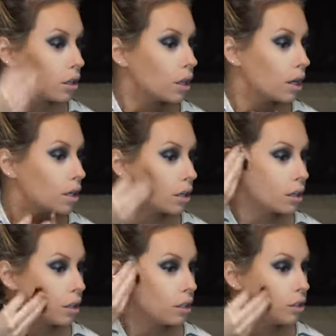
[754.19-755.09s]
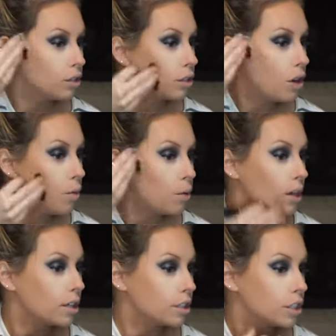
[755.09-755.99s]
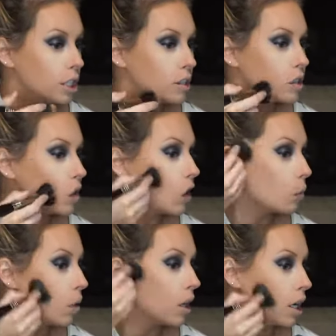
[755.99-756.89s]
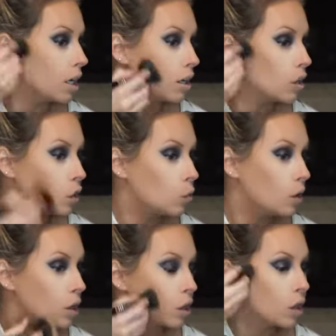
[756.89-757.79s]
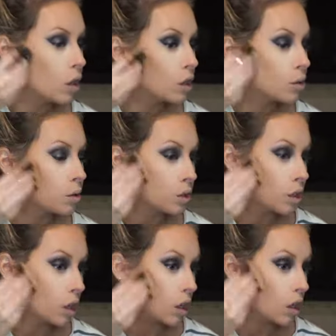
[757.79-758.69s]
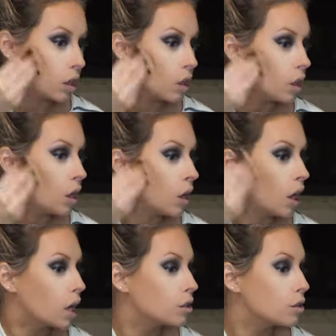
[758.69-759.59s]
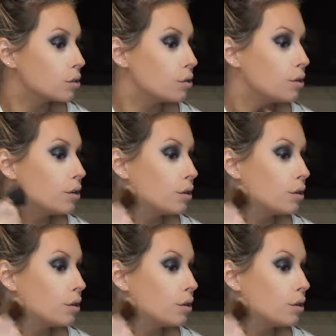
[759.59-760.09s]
Like, you don't want your cheeks to look muddy. You want your contour to look natural.